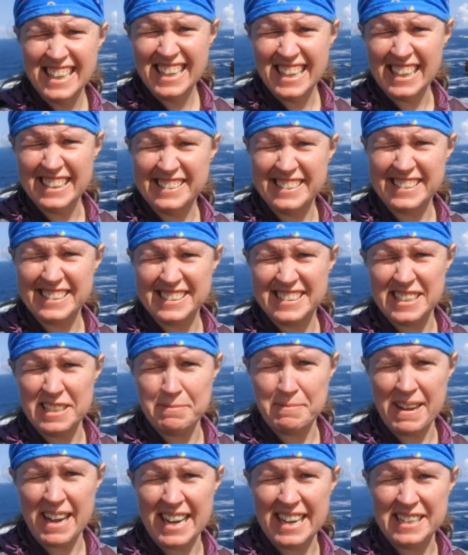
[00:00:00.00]
As you can see
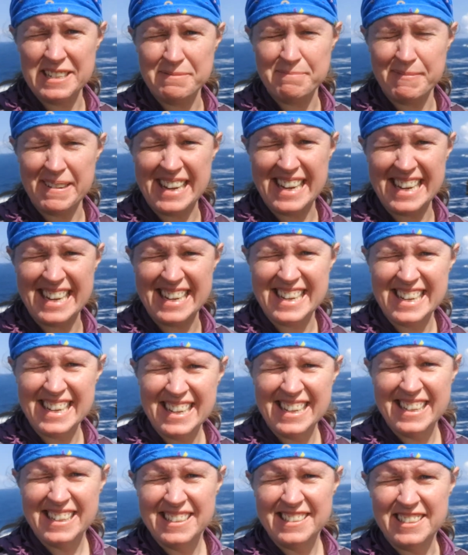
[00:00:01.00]
behind me,
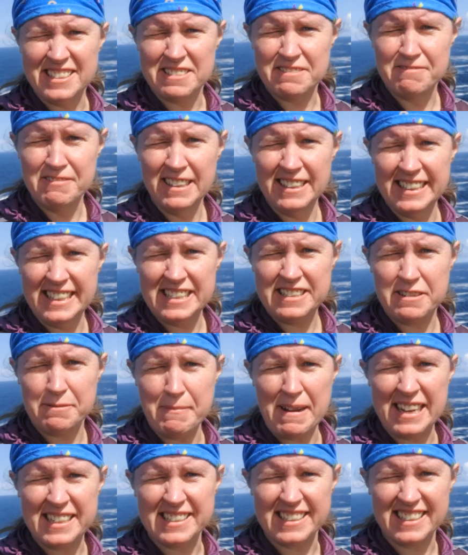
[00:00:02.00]
just really
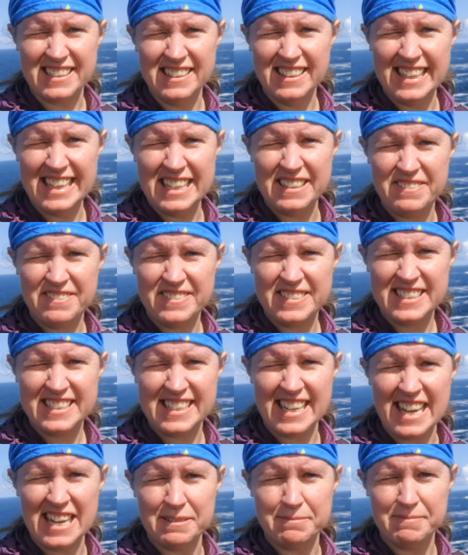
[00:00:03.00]
dramatic cliffs,
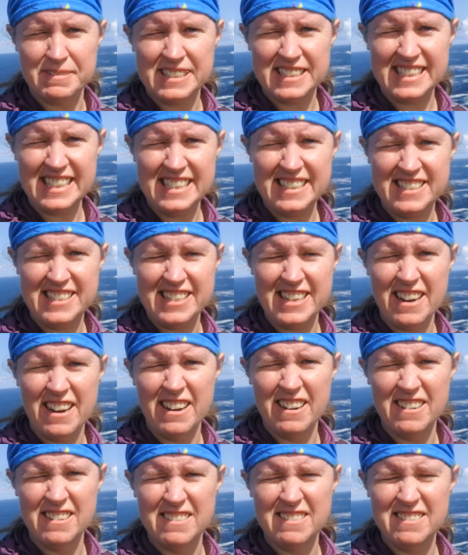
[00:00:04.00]
sea
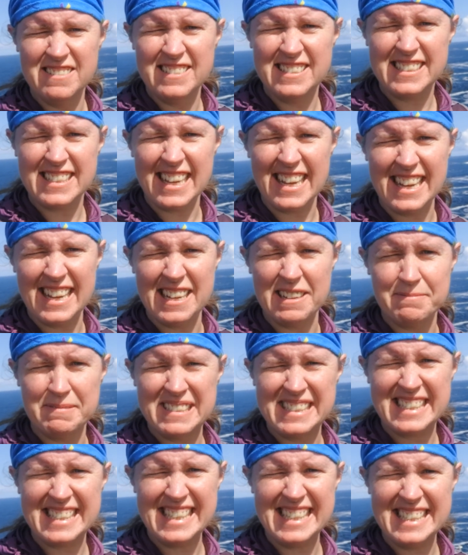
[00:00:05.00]
geodes,
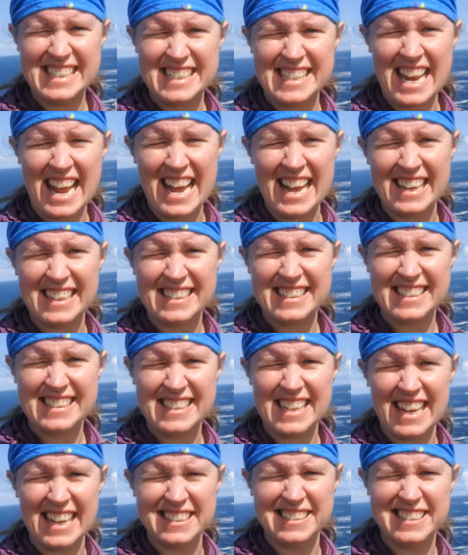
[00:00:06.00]
sea stacks
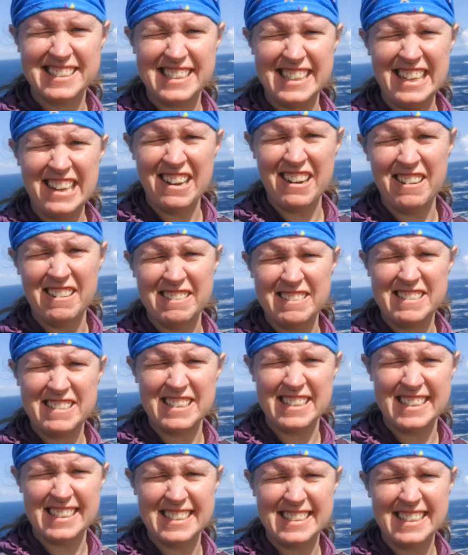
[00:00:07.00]
and sea
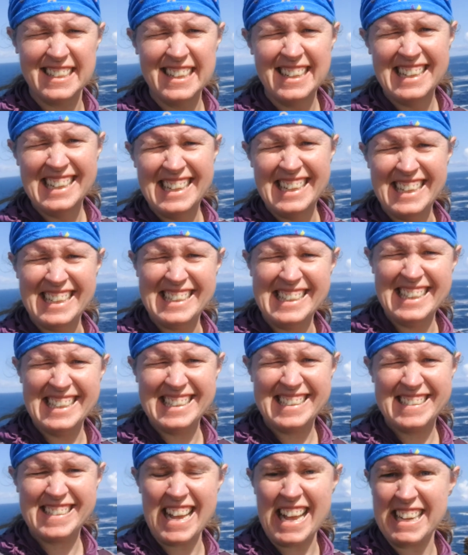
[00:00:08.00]
arches in
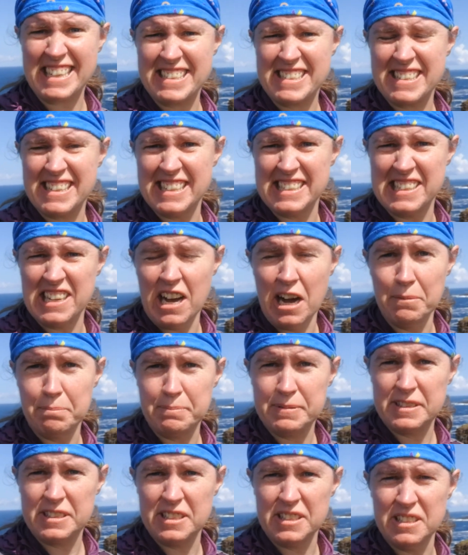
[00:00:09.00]
this section
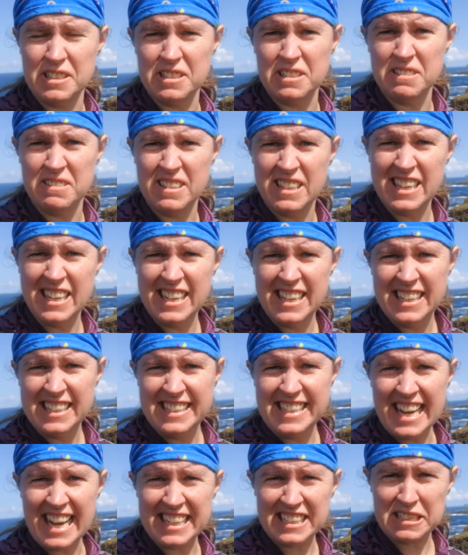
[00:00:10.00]
up to
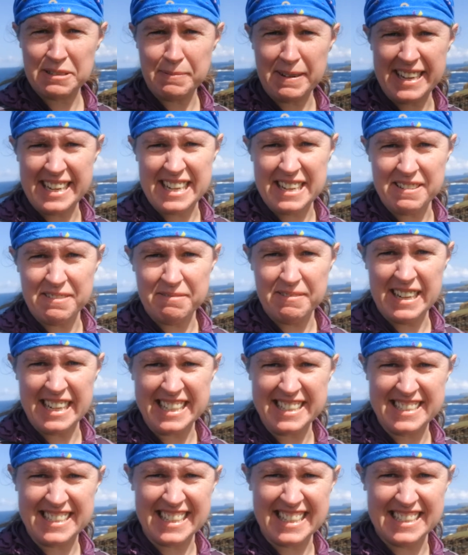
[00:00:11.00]
Yesby,
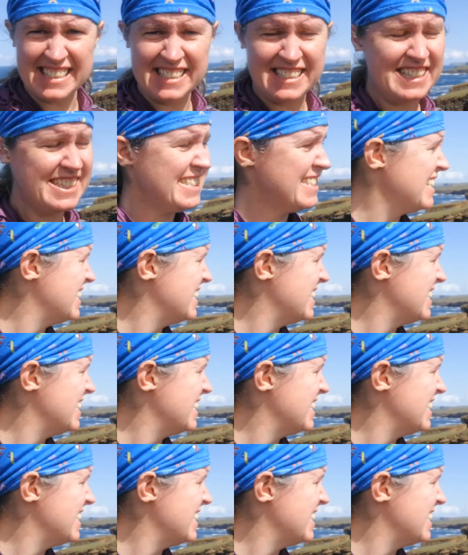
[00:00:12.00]
which is just